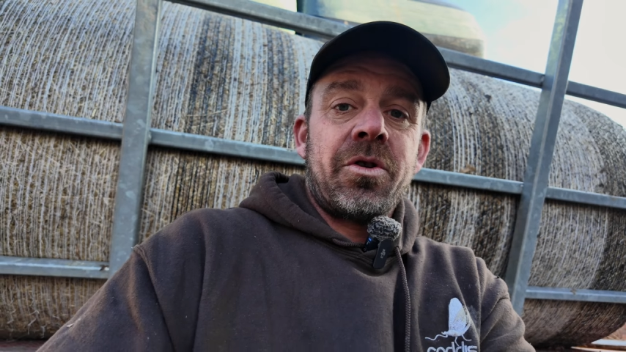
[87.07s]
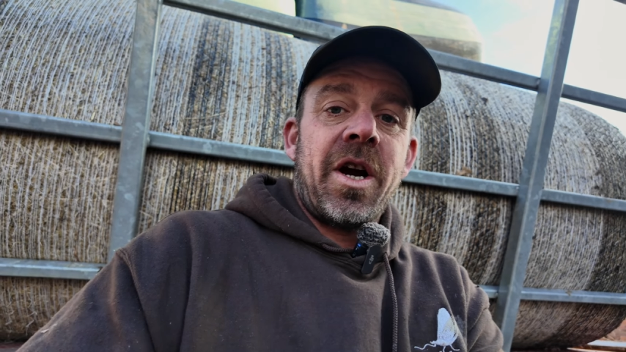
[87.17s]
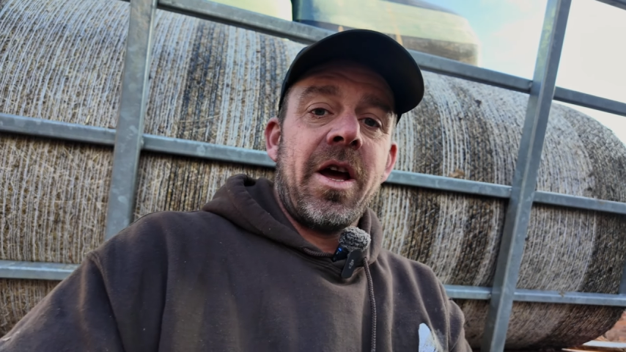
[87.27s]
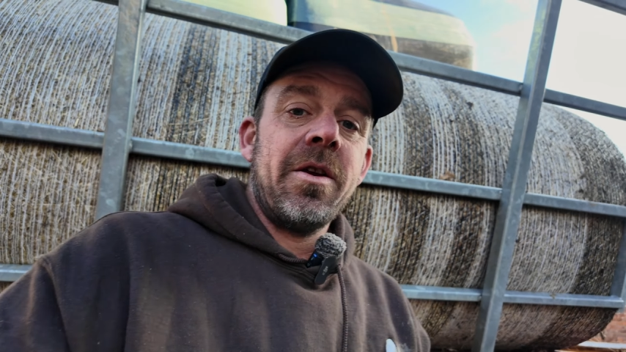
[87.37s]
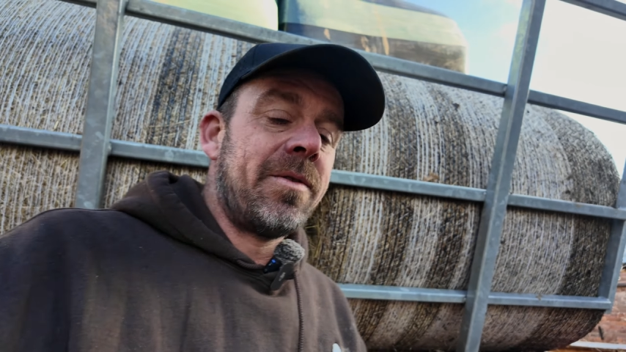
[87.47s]
hook
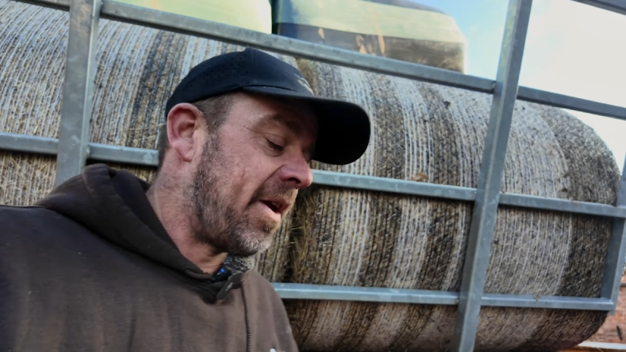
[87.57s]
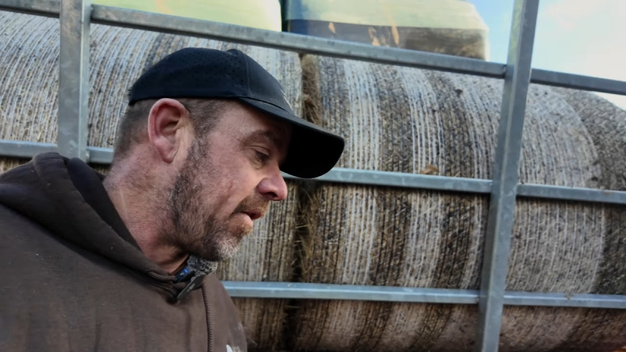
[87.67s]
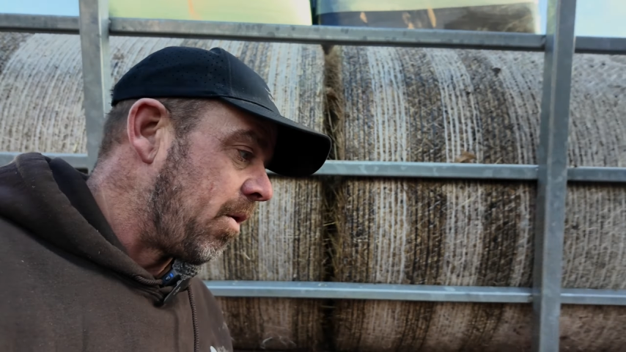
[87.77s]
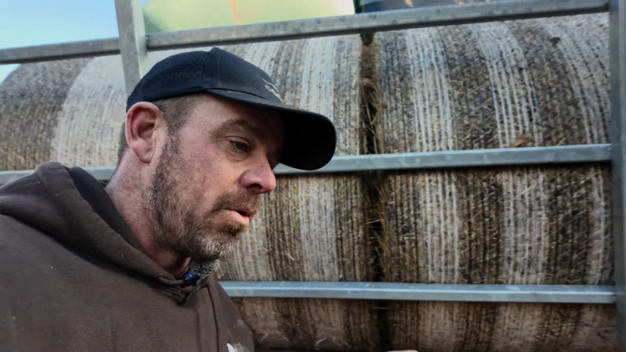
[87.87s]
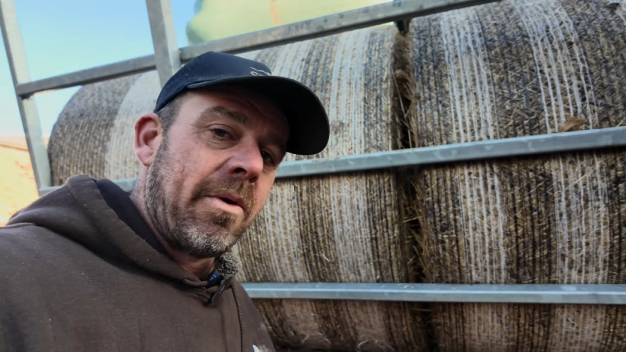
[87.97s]
straight on, so
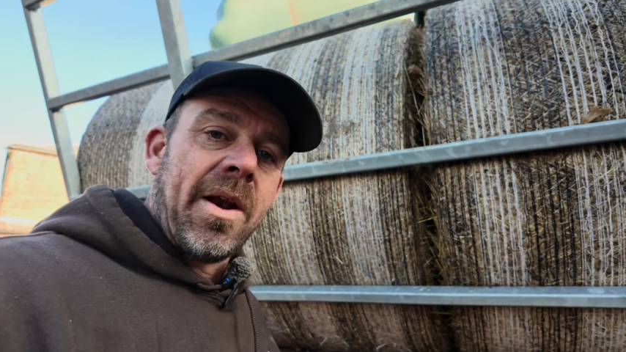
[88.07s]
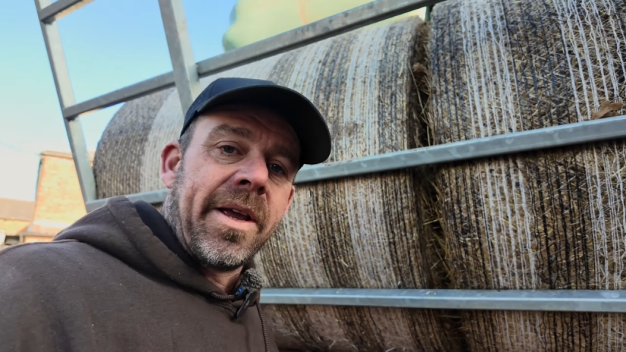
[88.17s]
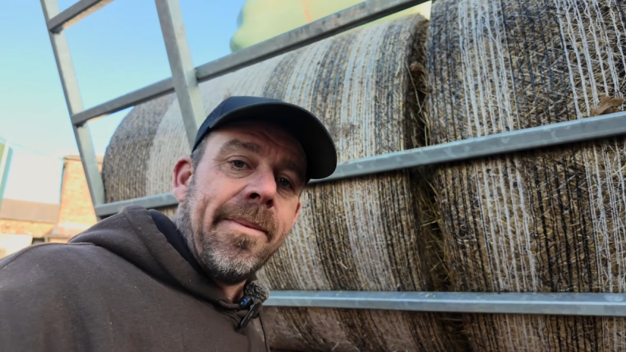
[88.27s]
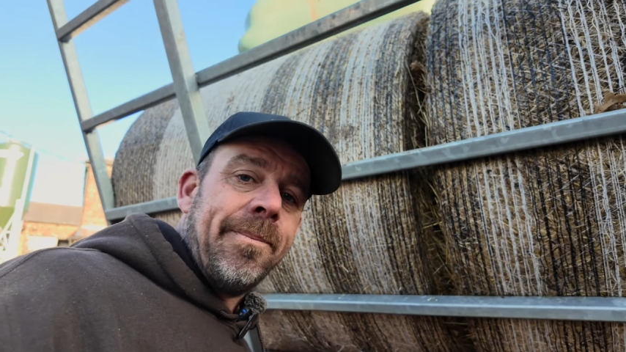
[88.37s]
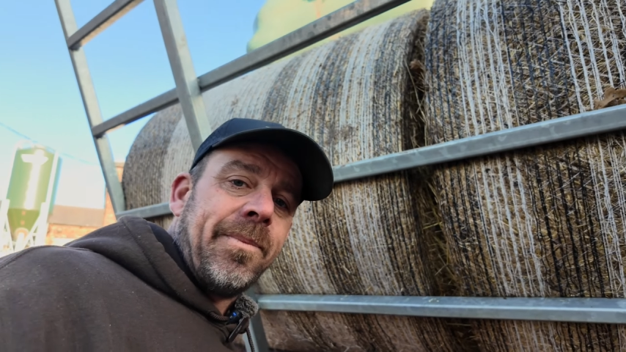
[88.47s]
you haven't got to walk
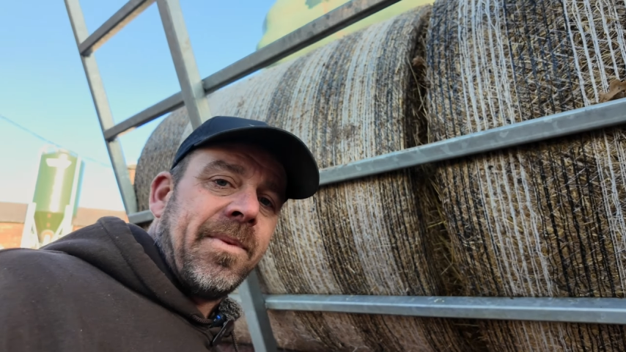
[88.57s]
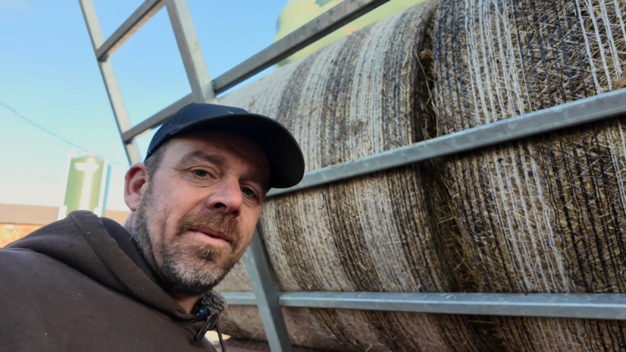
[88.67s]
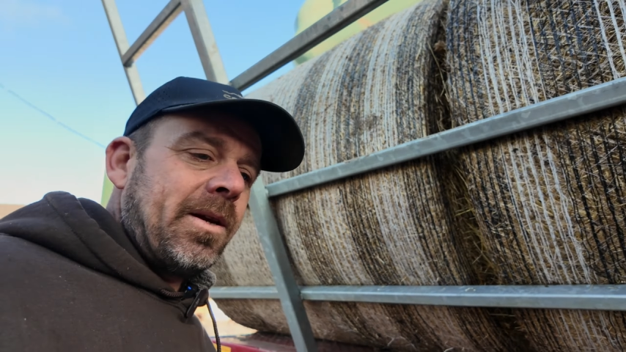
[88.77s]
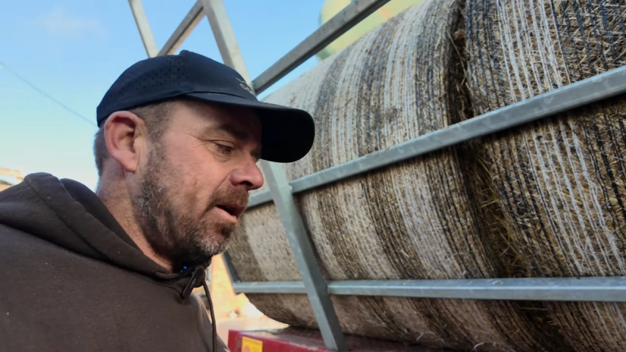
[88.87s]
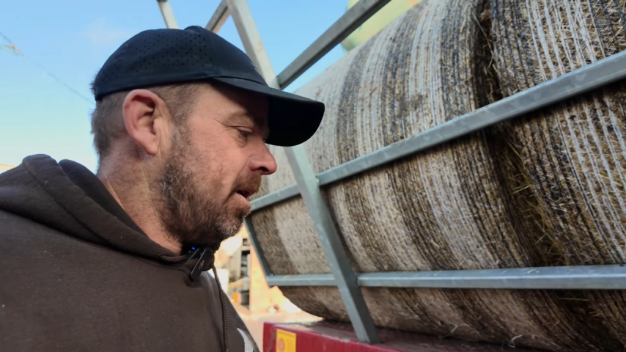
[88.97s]
around again.
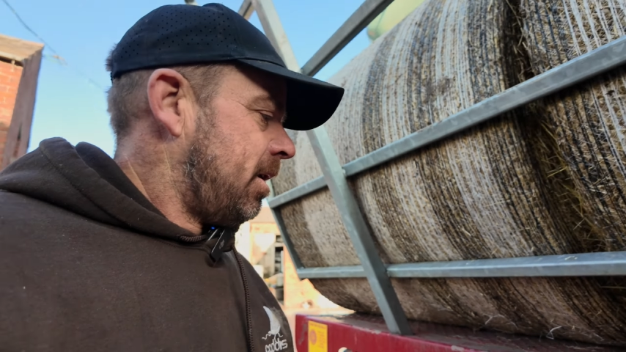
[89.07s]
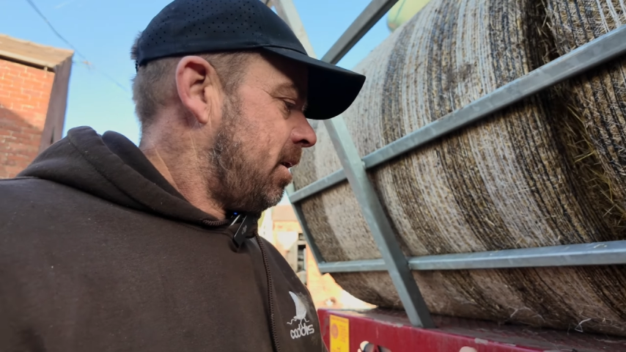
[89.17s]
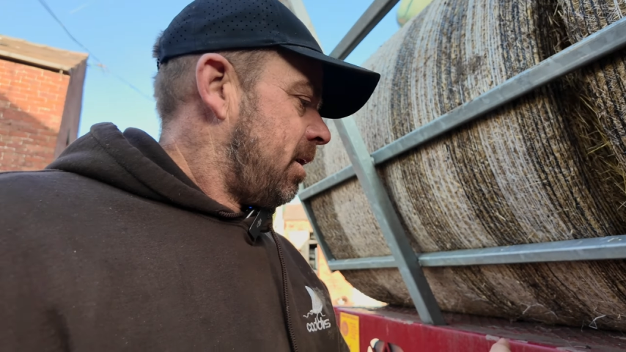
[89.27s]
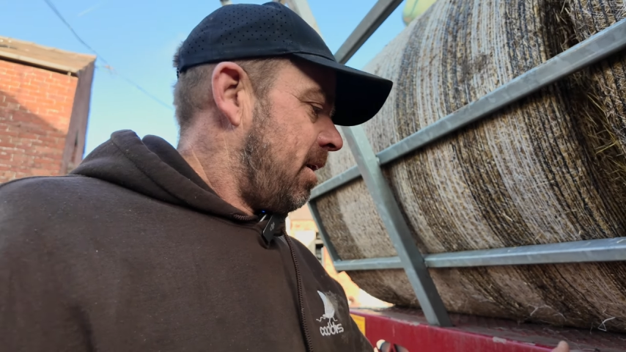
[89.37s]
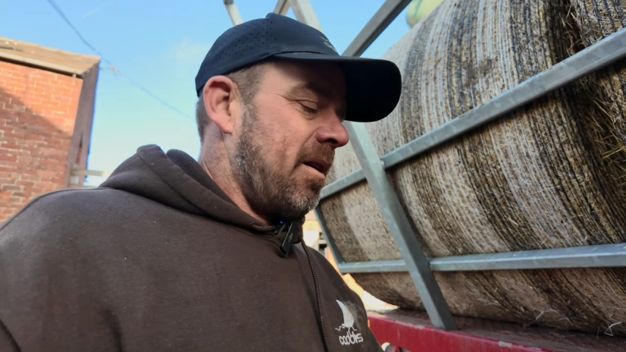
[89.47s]

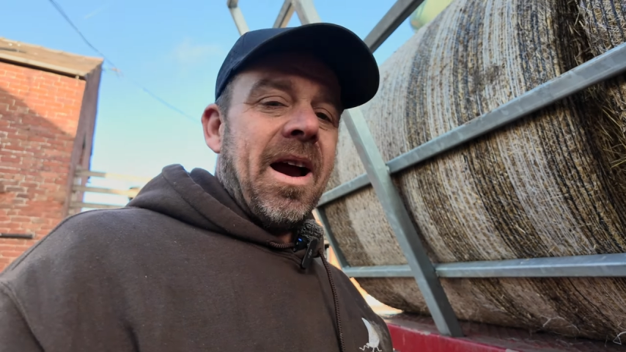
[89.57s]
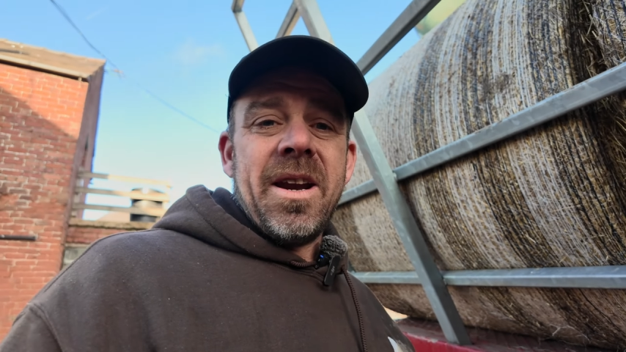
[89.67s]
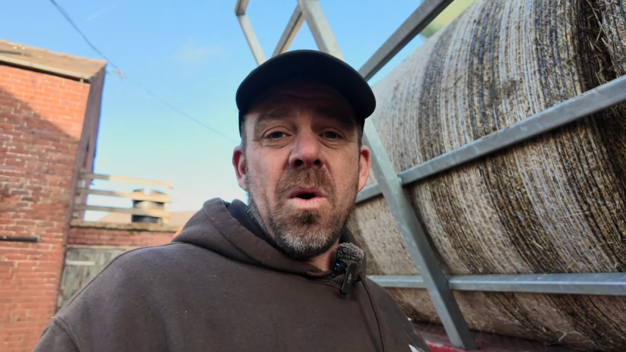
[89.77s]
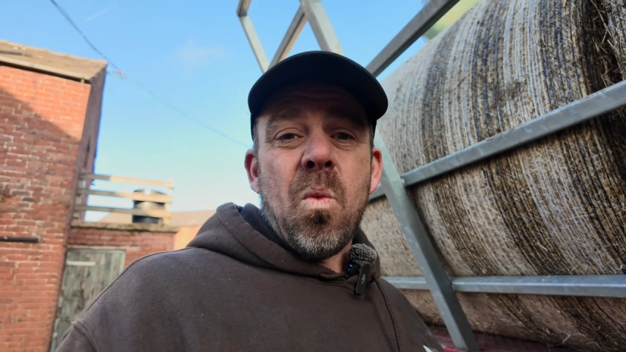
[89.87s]
And